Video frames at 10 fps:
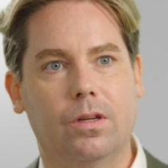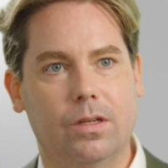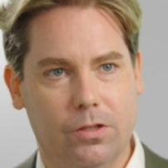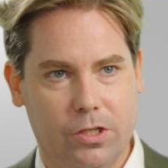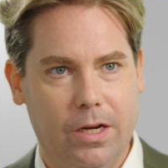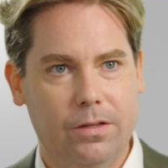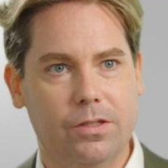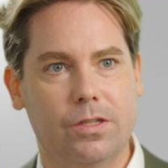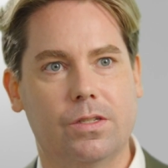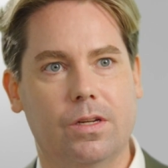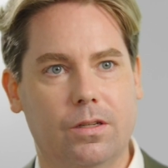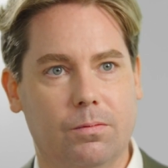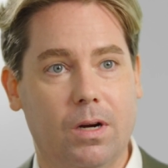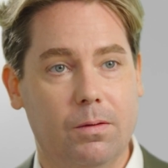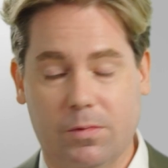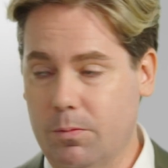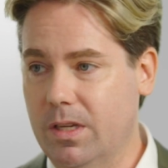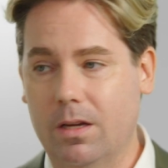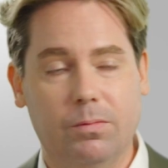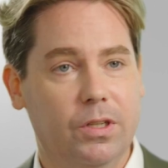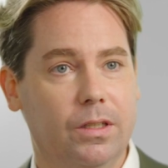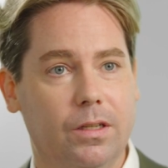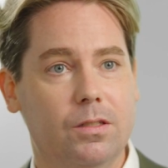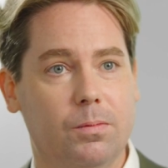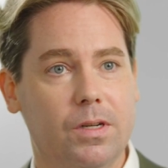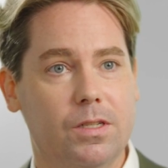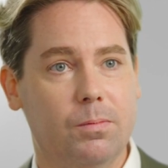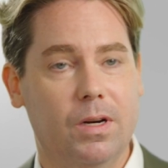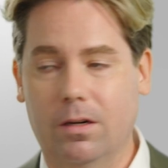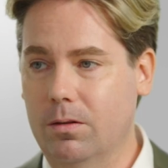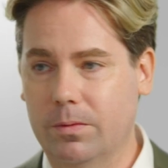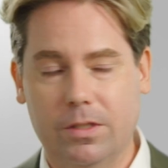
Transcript: and your challenges and your problems. We can bring an enterprise to bear. We